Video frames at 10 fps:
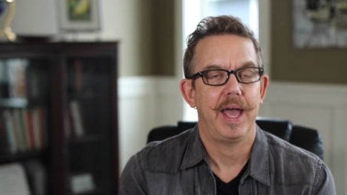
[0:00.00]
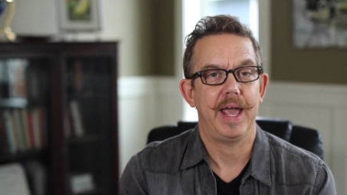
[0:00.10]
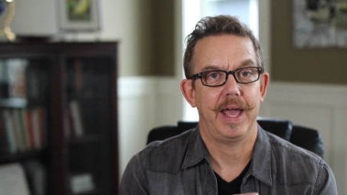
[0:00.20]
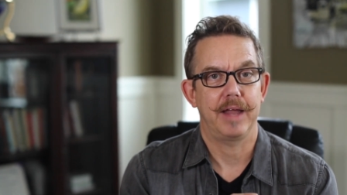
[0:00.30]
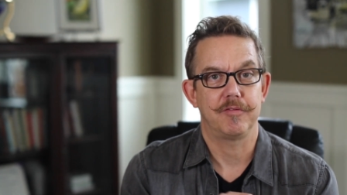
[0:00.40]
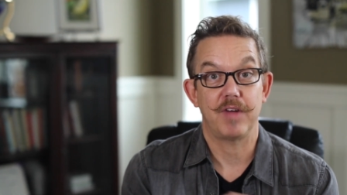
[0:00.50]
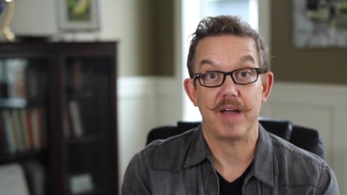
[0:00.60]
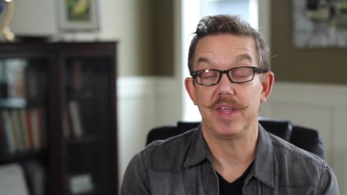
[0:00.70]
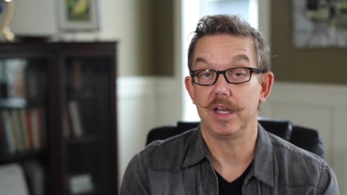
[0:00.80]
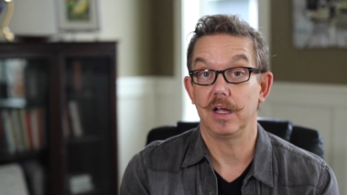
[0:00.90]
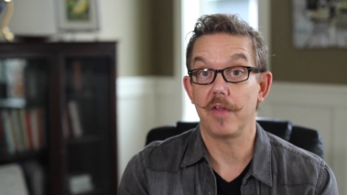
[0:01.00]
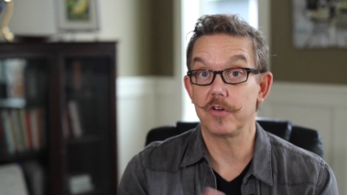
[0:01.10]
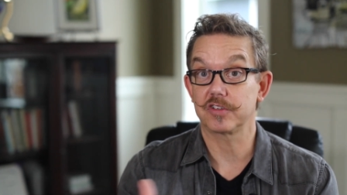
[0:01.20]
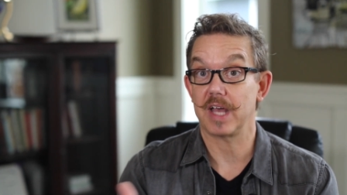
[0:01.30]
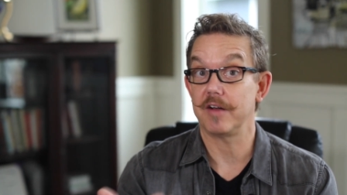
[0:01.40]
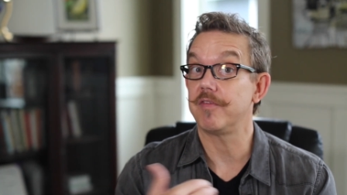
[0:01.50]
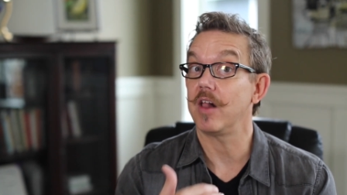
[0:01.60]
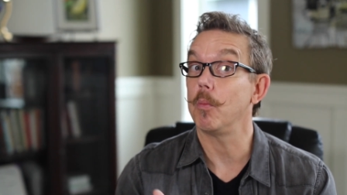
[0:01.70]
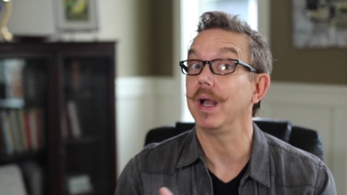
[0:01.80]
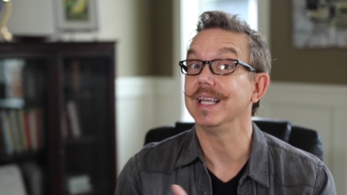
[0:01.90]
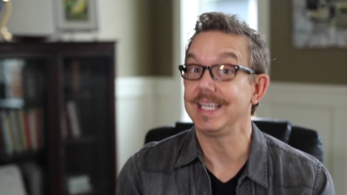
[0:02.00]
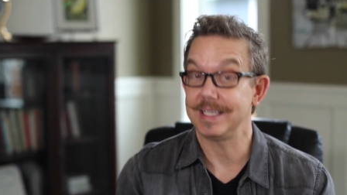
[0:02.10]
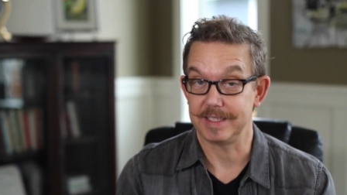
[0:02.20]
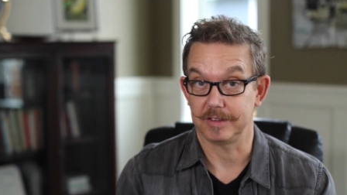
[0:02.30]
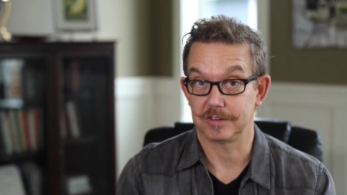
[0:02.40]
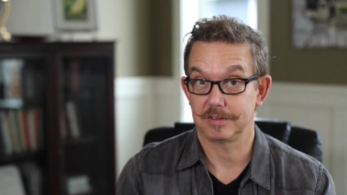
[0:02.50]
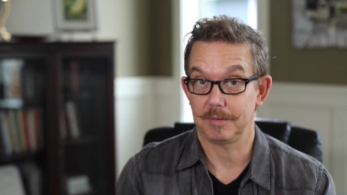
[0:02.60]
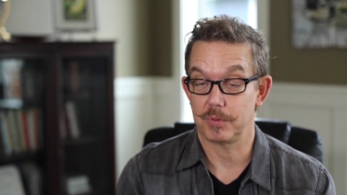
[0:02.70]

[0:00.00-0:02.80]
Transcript: and find that others kind of follow my lead in this.